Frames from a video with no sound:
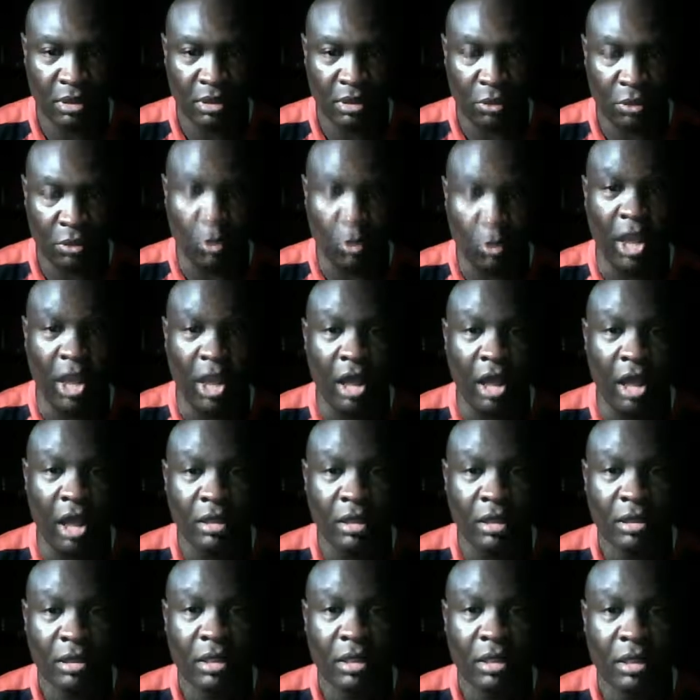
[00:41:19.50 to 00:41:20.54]

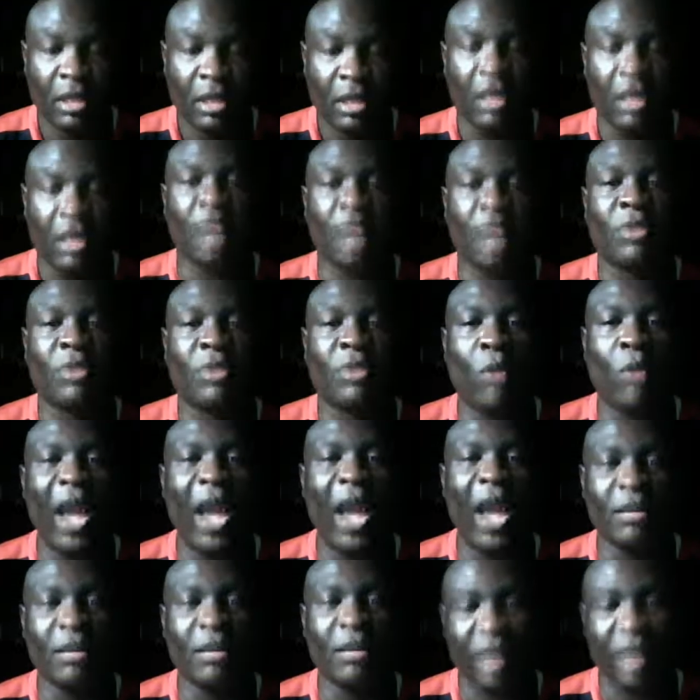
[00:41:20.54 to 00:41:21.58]
Well, if the
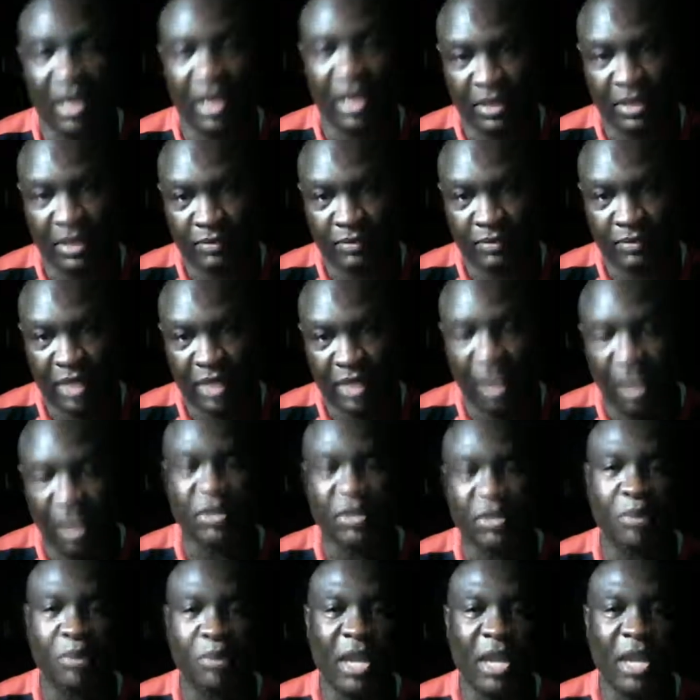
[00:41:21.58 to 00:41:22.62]
white man, if
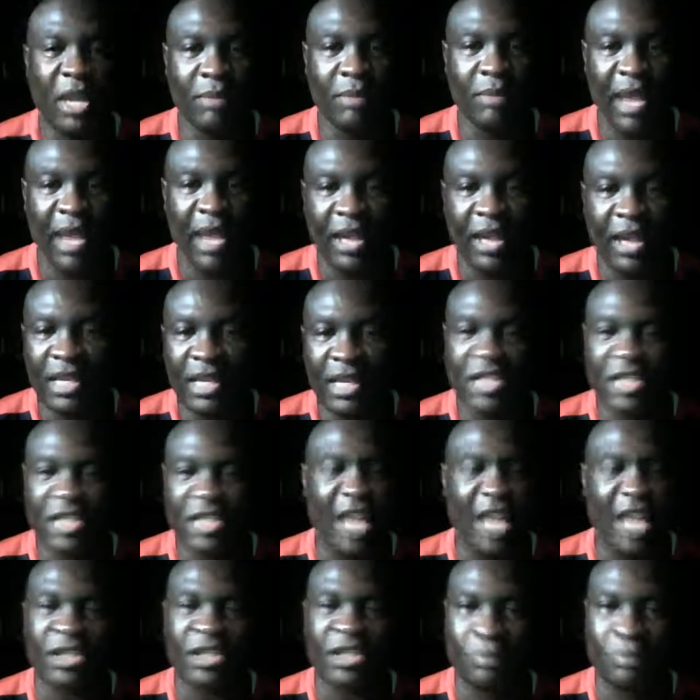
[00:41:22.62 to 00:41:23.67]
the pink man is
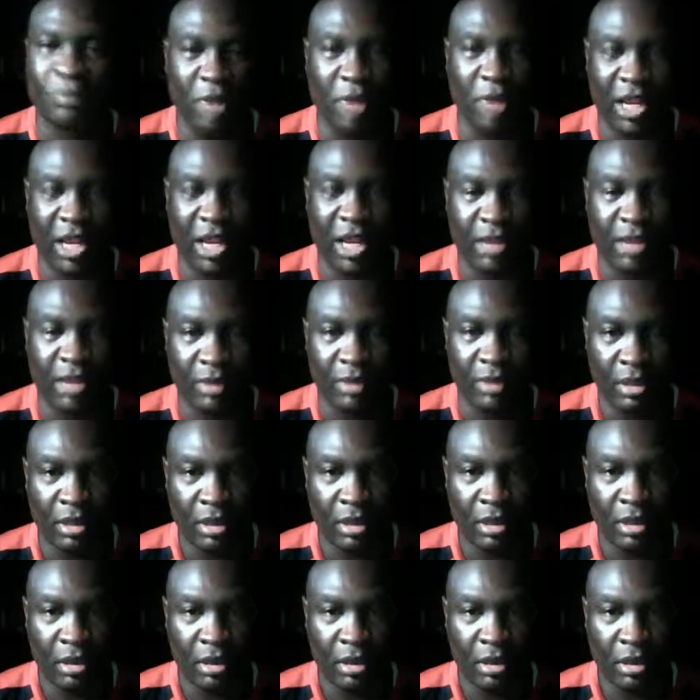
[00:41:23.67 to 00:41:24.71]
not supreme,
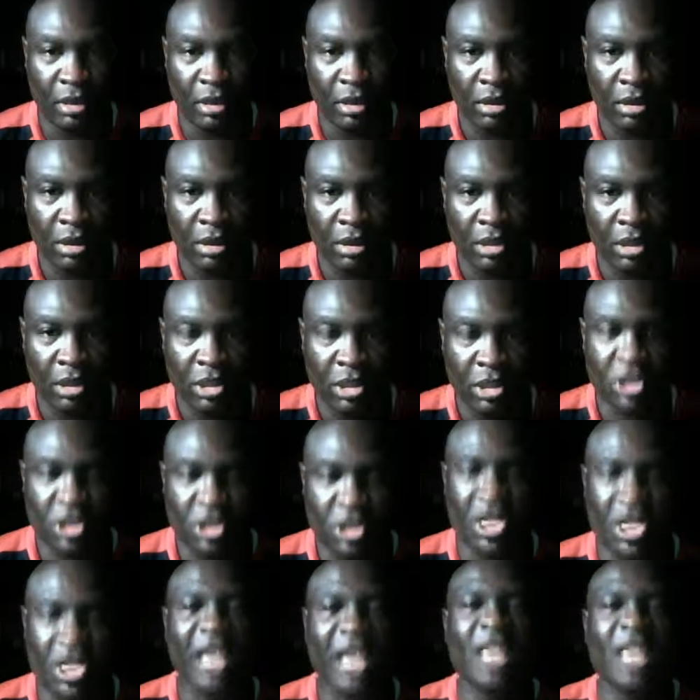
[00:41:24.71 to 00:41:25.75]

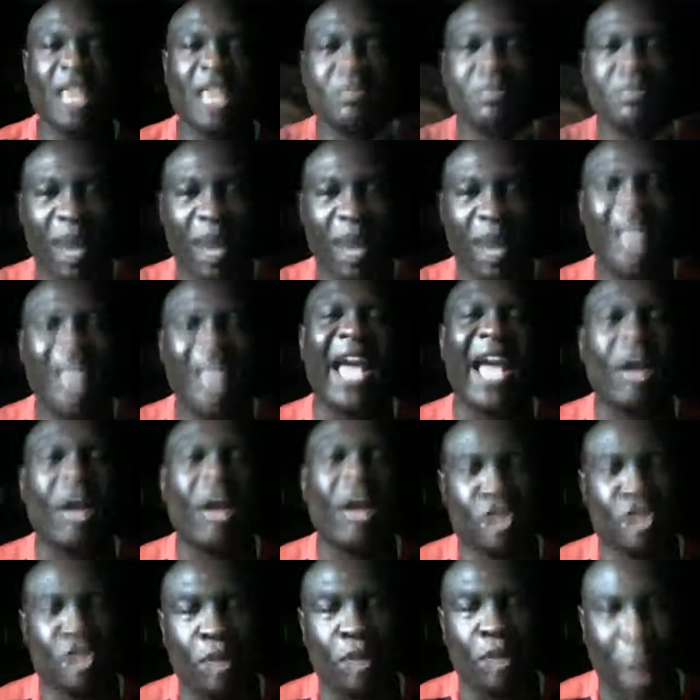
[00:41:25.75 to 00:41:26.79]
take his money
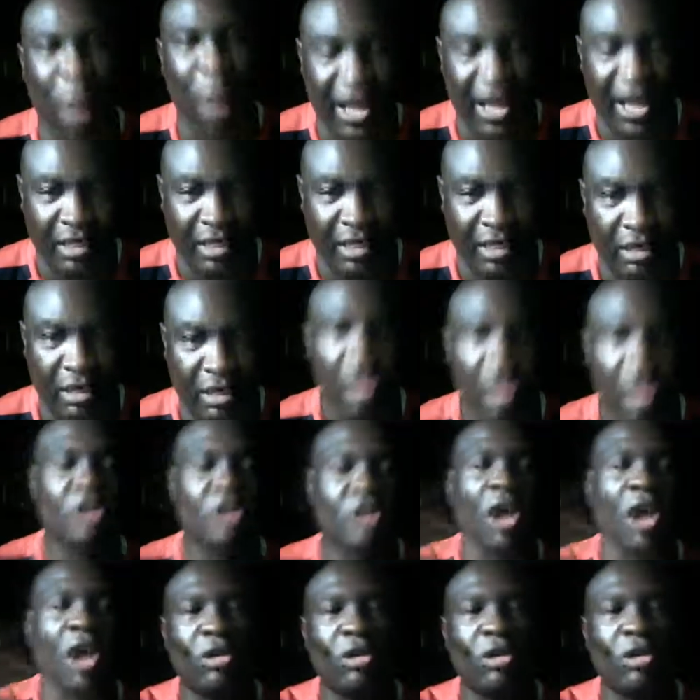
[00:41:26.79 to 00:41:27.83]
out your pocket.
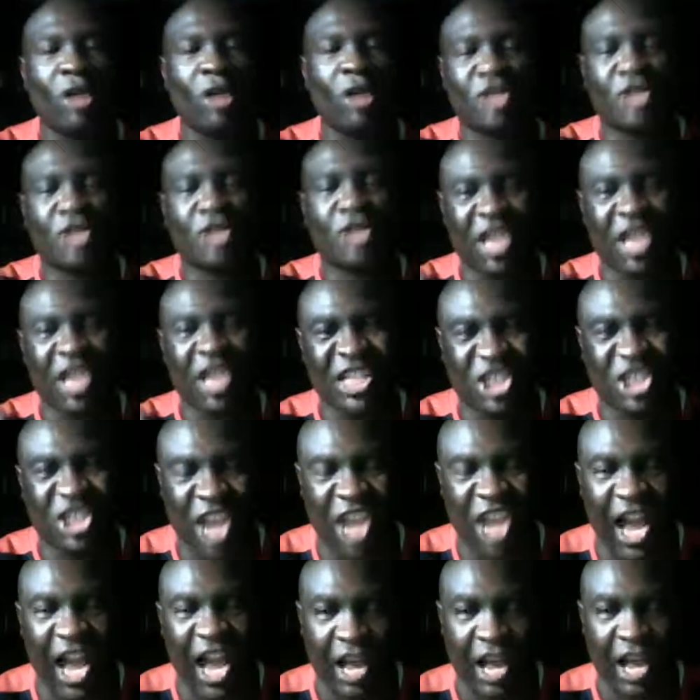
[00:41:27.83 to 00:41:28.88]
Don't go to his
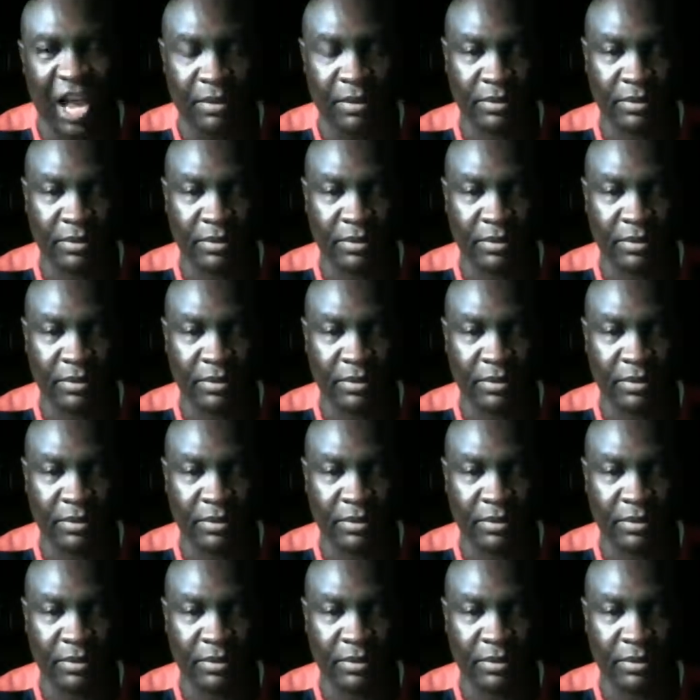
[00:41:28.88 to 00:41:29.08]
job.